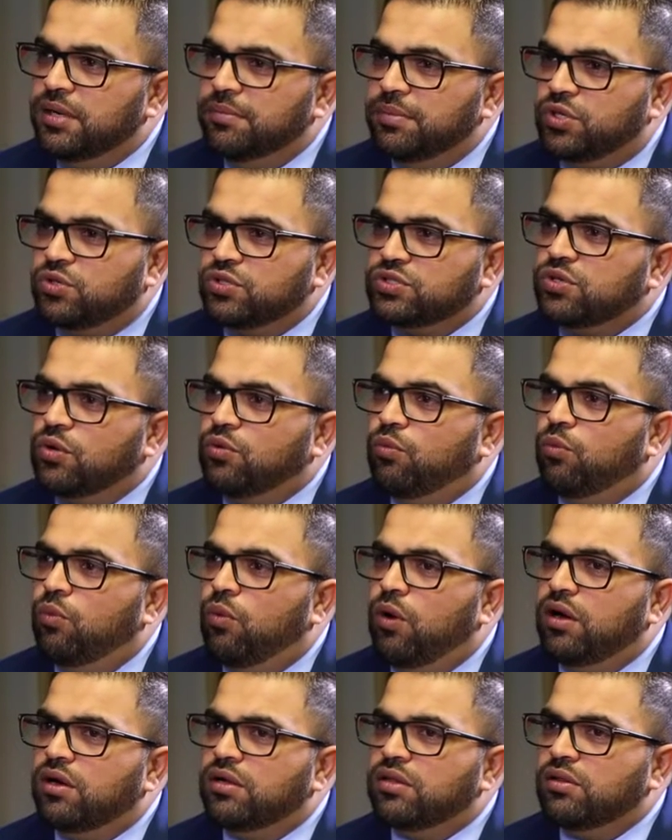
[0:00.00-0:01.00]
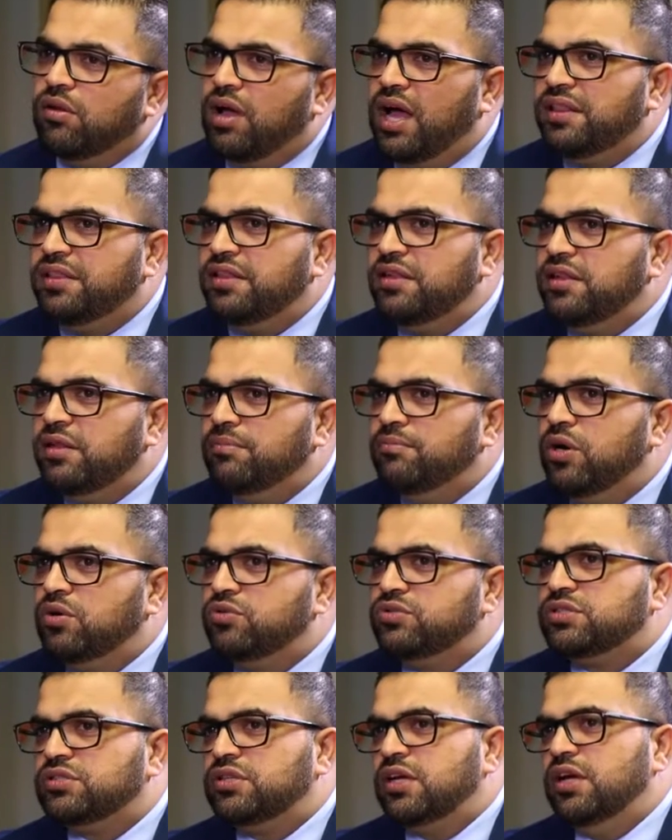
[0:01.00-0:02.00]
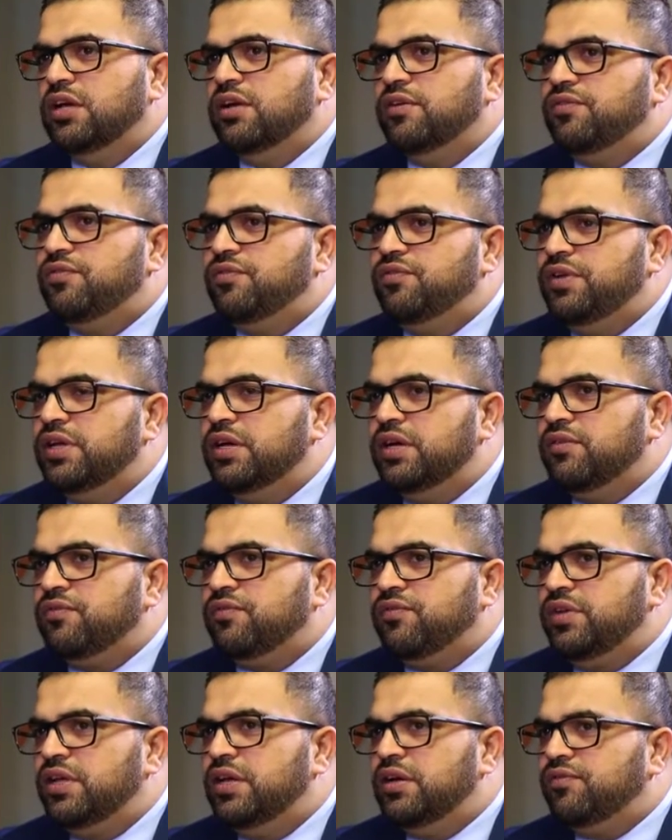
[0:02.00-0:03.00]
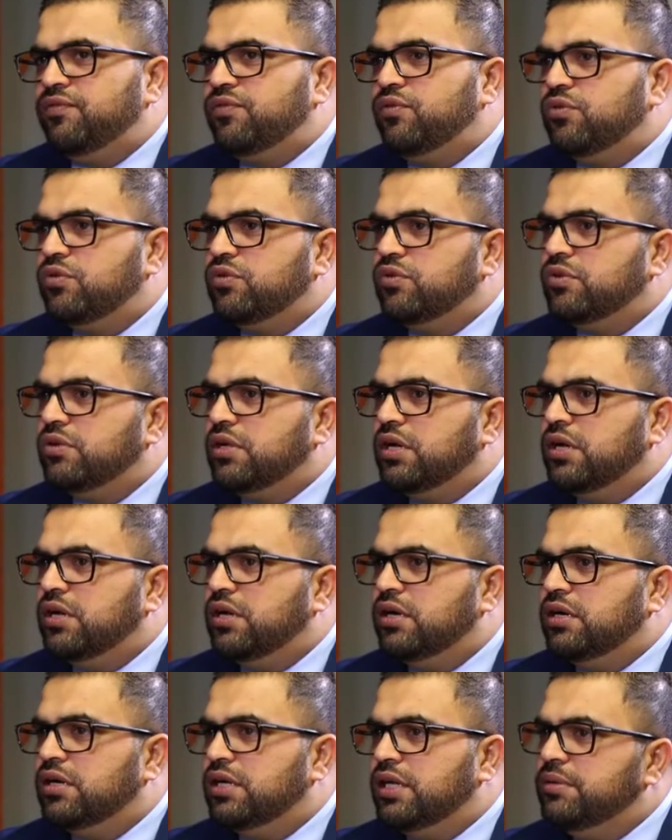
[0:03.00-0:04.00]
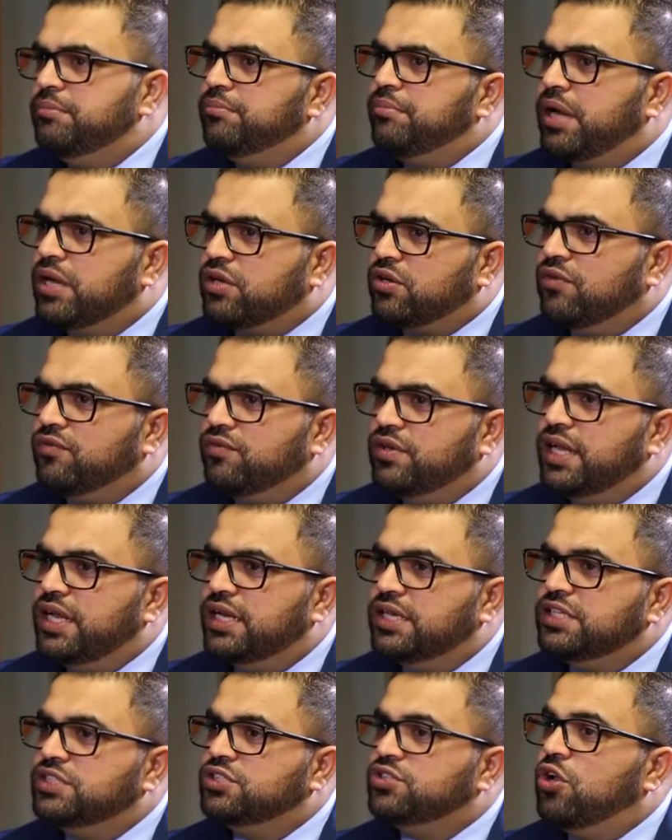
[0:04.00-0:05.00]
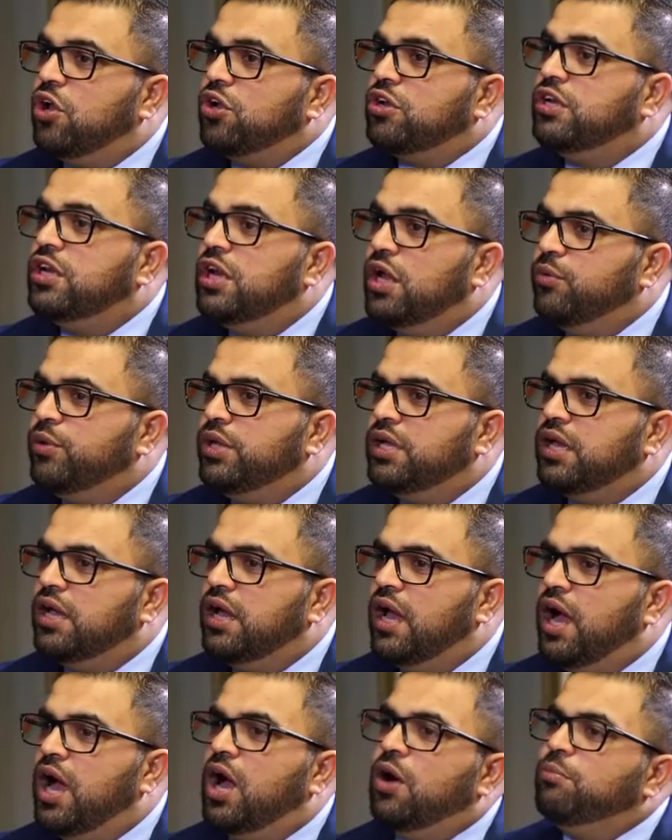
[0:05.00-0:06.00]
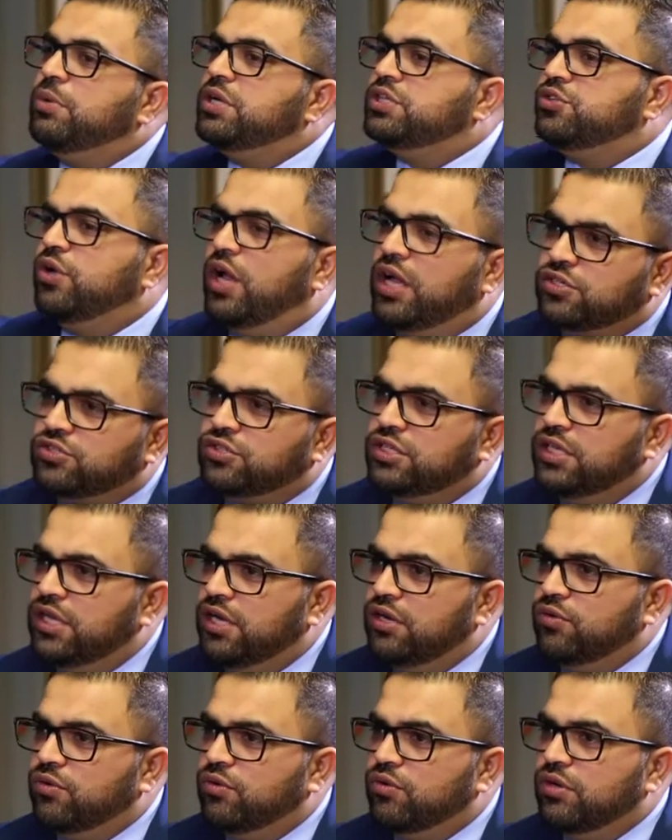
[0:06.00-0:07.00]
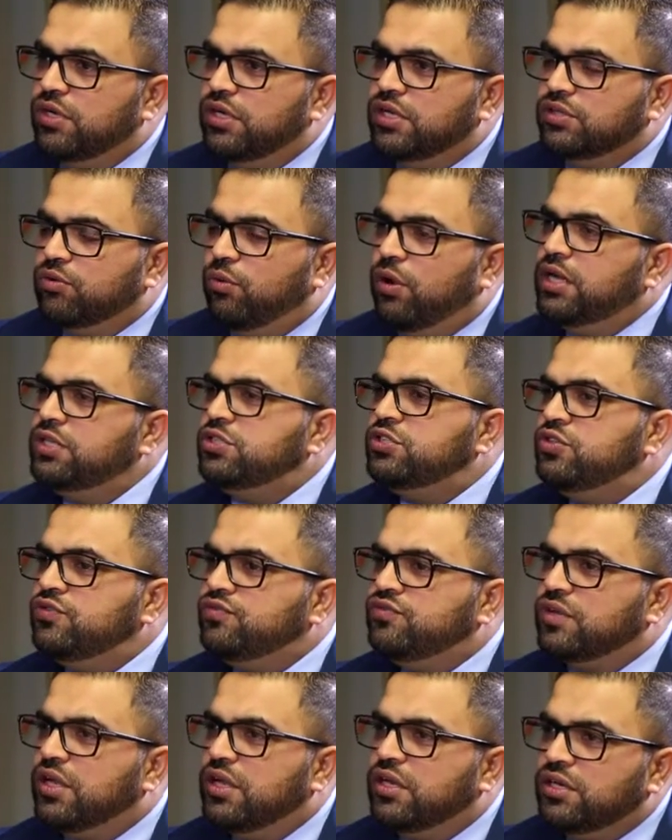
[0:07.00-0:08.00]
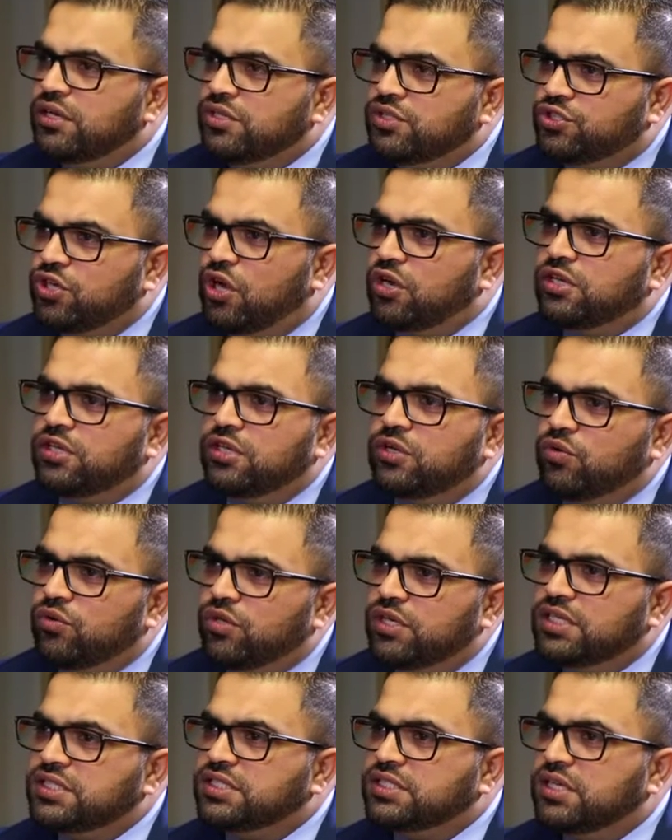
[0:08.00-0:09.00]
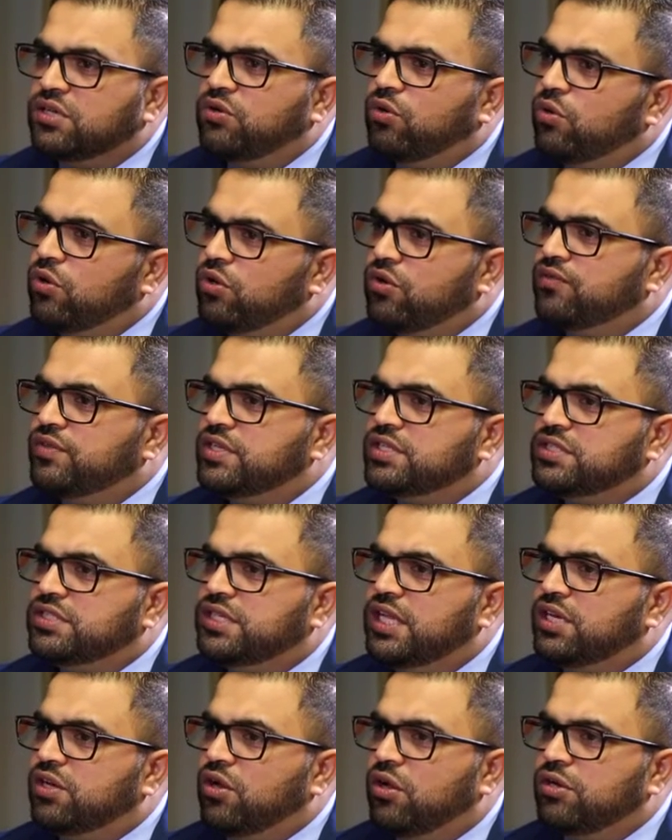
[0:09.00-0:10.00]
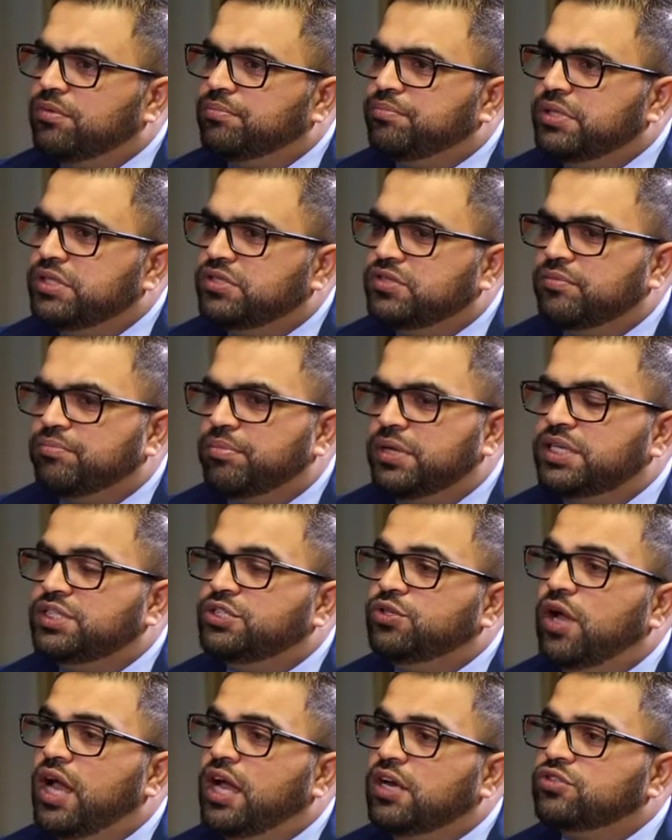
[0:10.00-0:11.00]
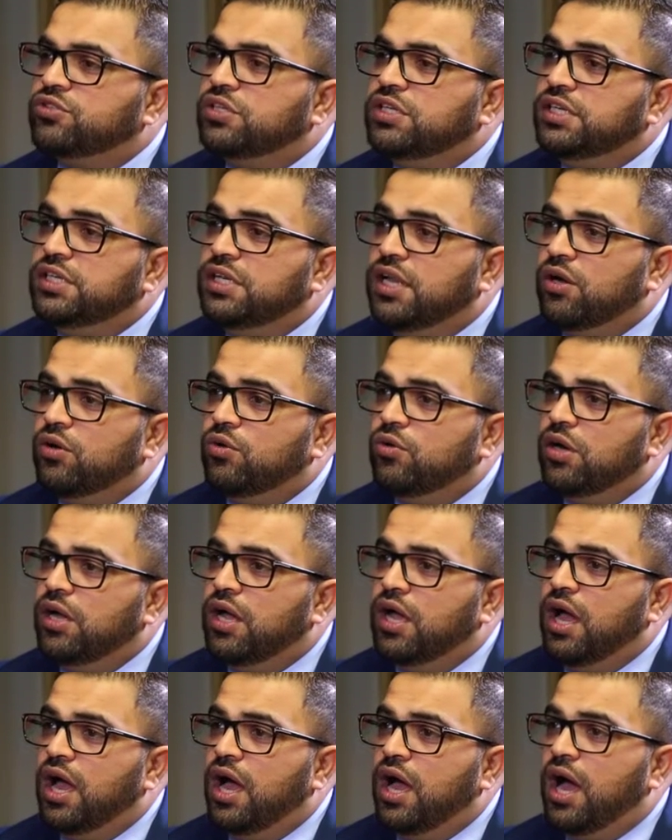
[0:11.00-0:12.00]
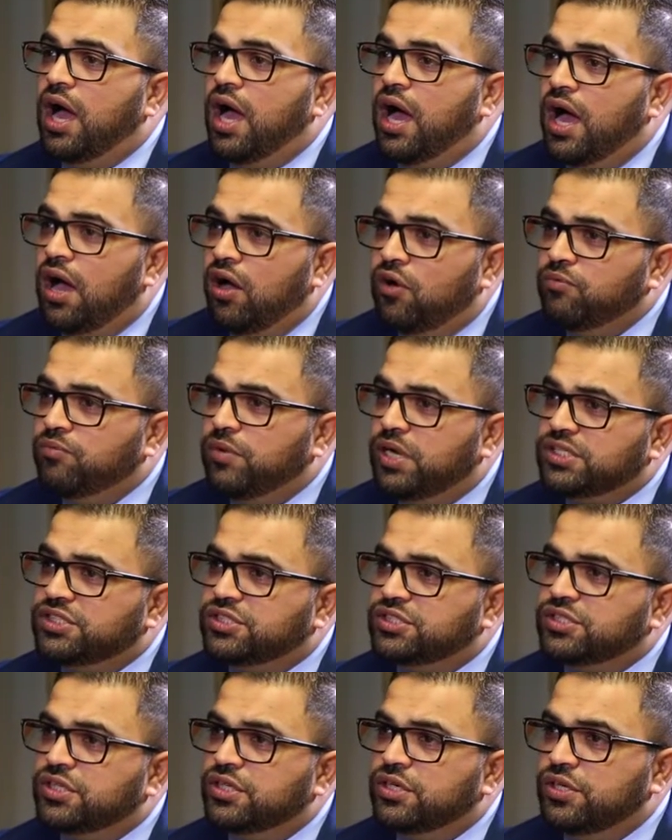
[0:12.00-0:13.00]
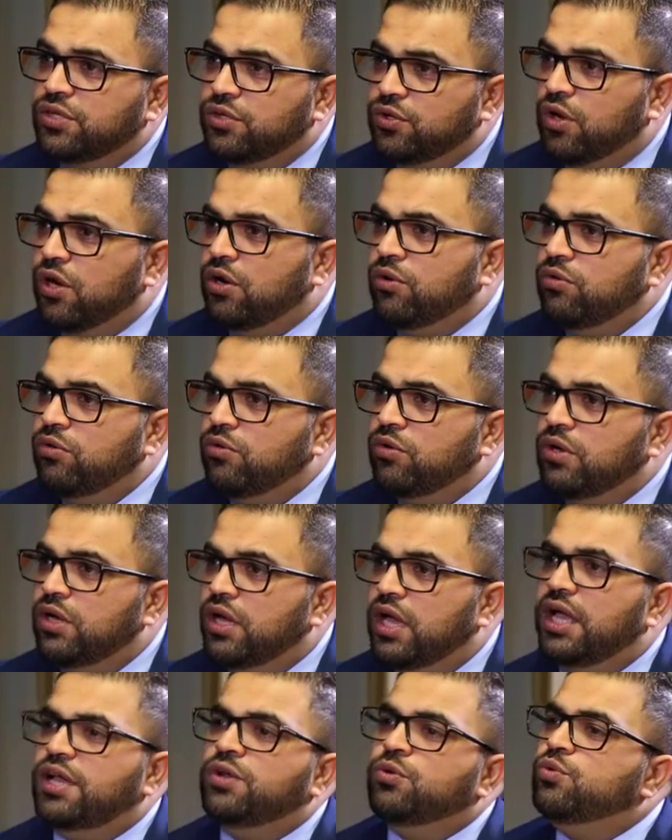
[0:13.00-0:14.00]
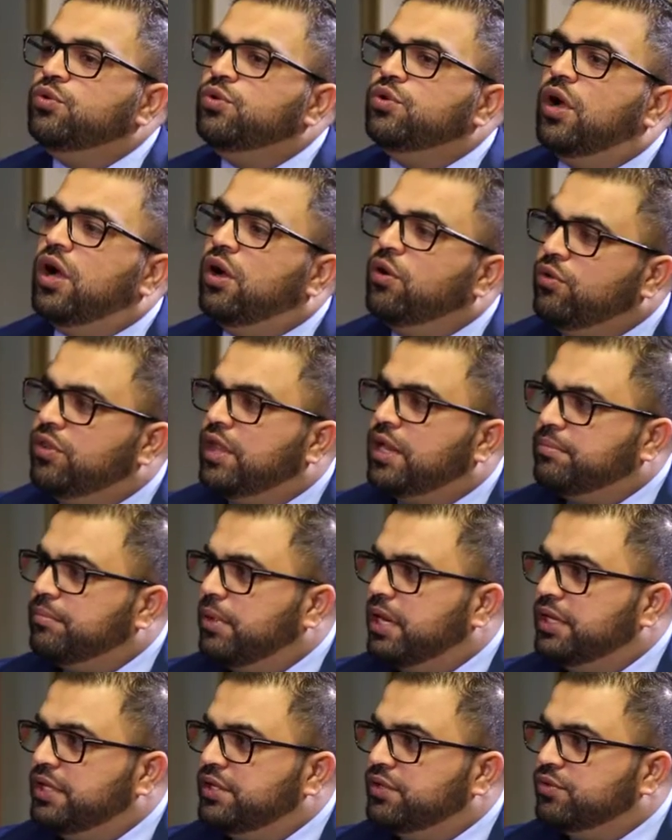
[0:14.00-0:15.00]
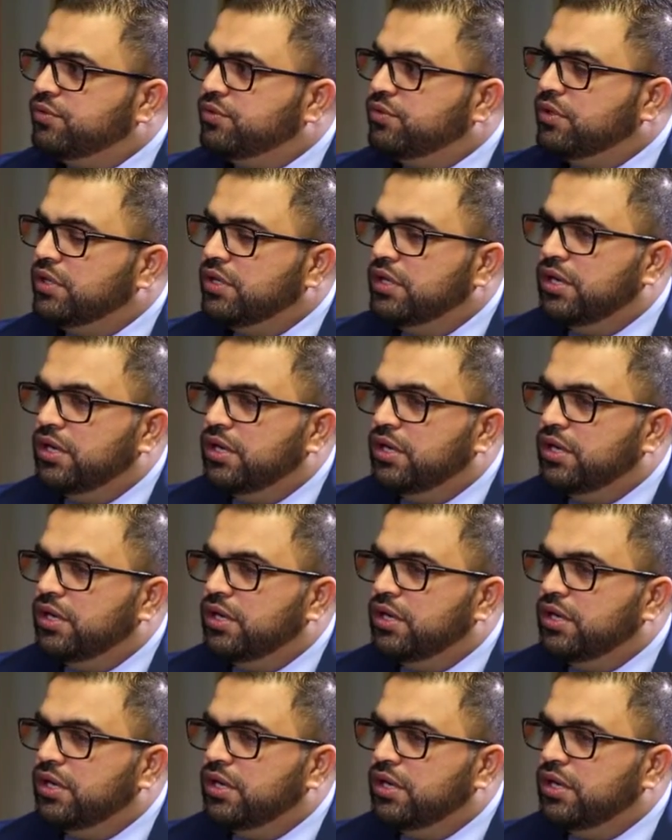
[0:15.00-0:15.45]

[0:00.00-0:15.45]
Because I think the most fearful impact of debt is not knowing how much you actually owe. Once you've jotted or listed all of this debt on a piece of page, you actually know how much you owe and who you owe that money to.